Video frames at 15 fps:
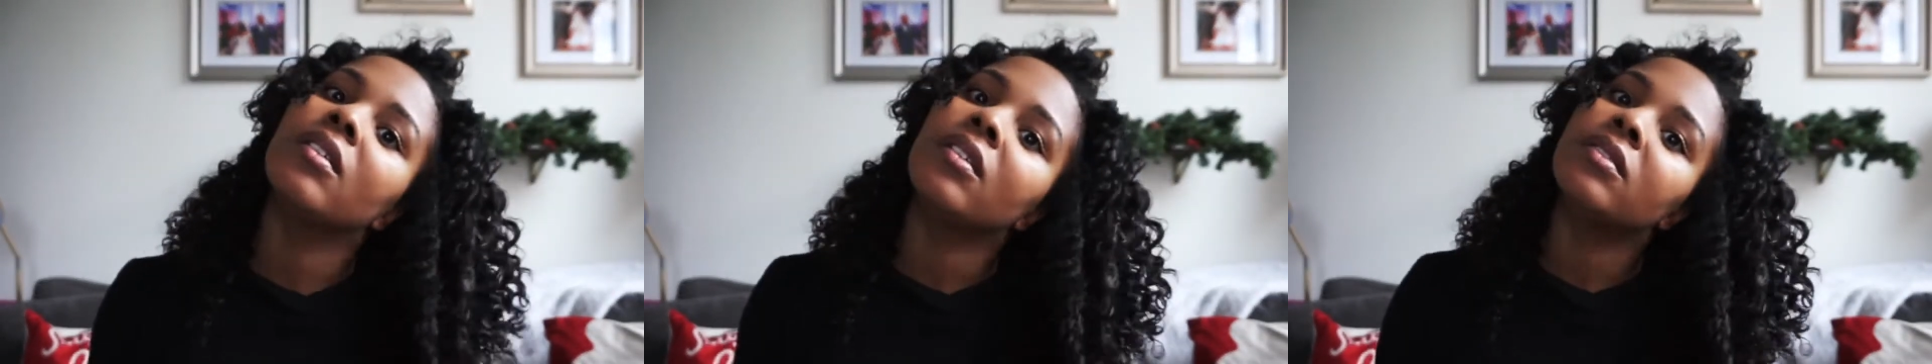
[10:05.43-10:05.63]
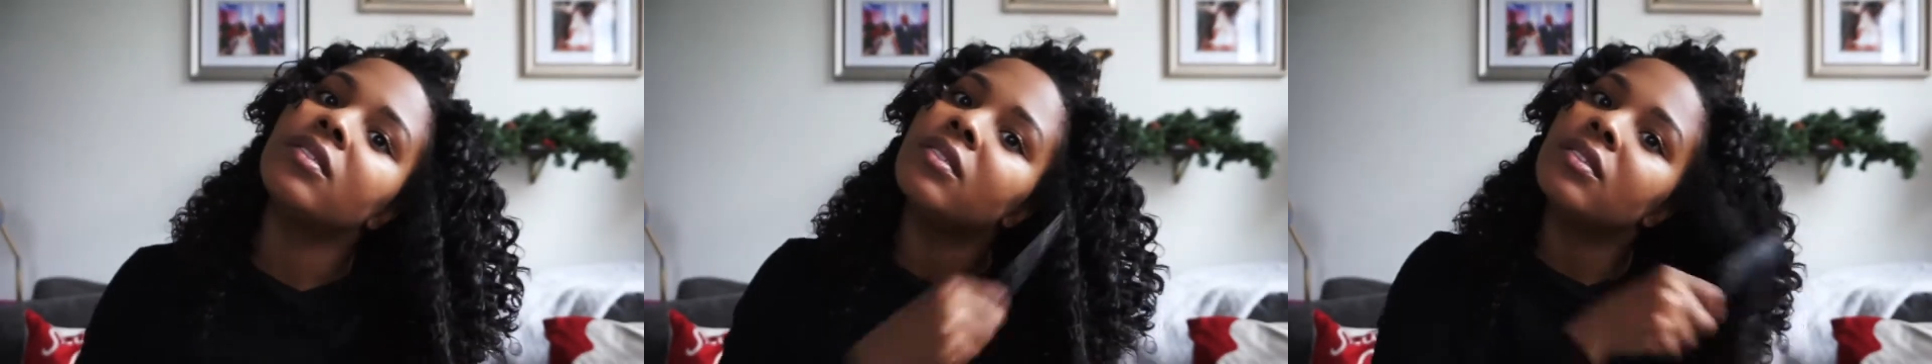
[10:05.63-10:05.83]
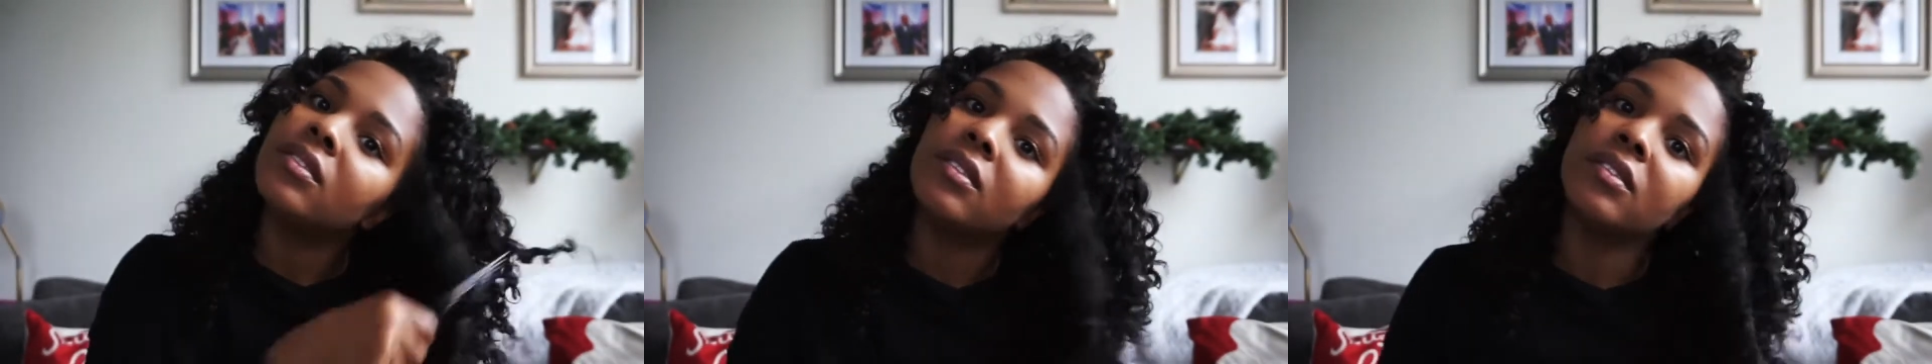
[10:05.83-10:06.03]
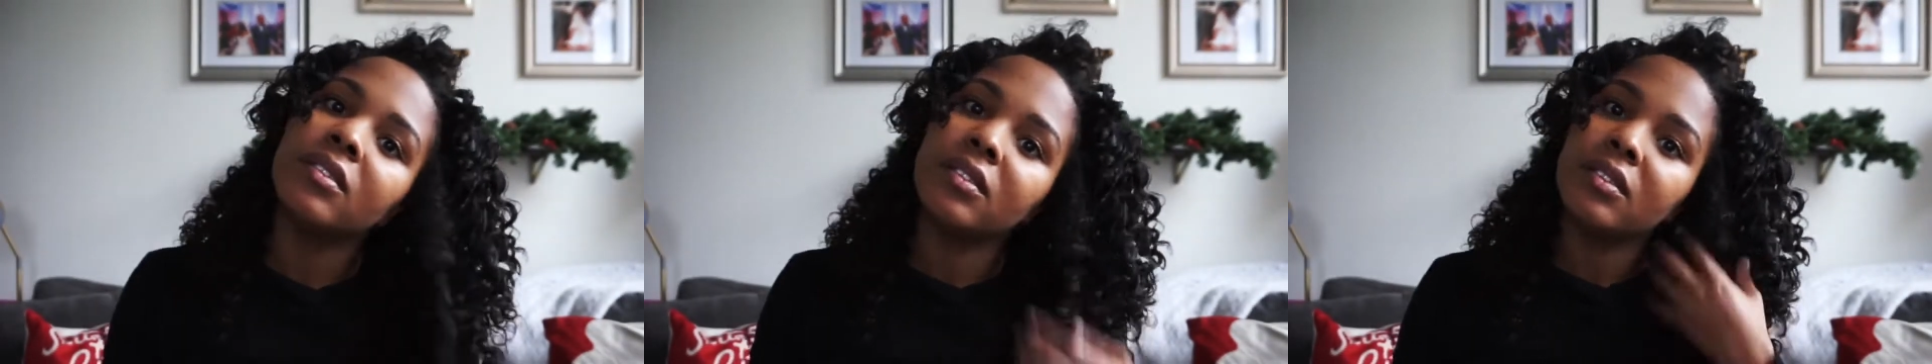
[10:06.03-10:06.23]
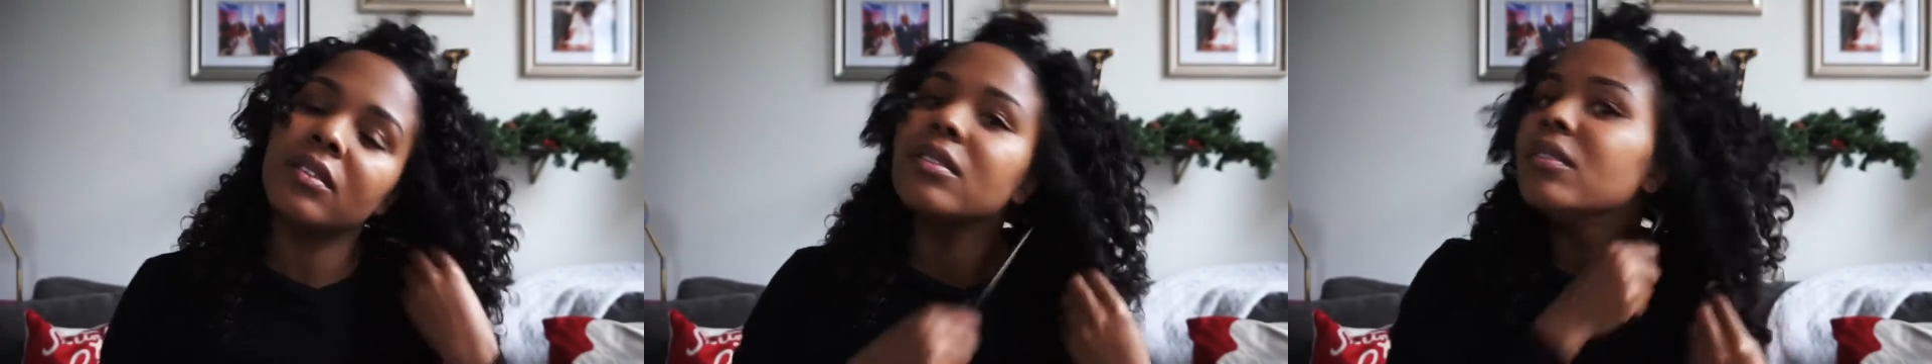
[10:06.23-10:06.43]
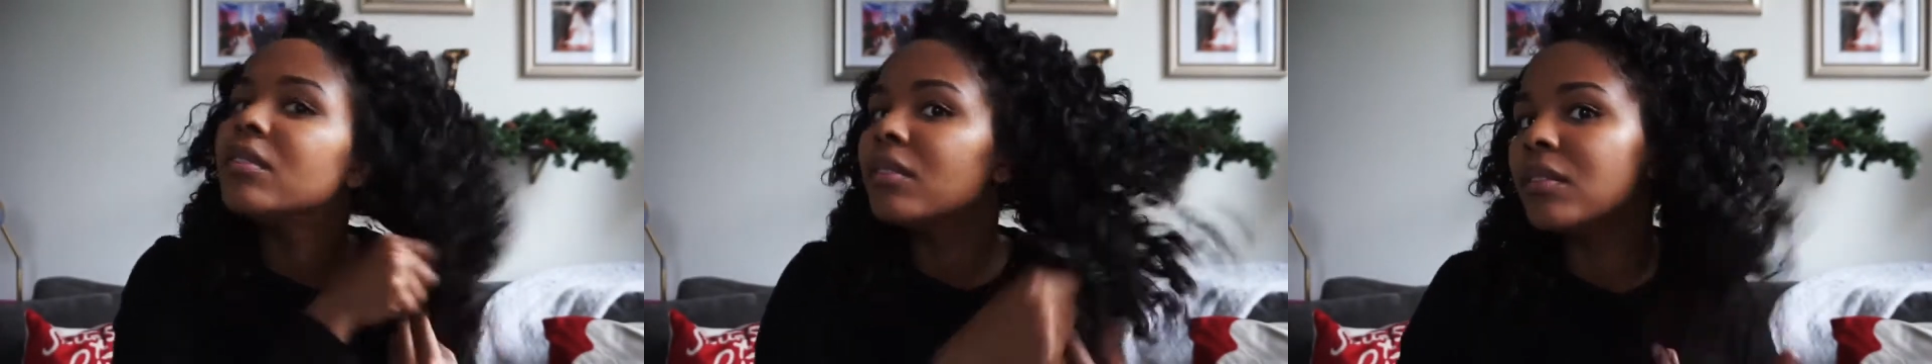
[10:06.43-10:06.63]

sure you pick your roots,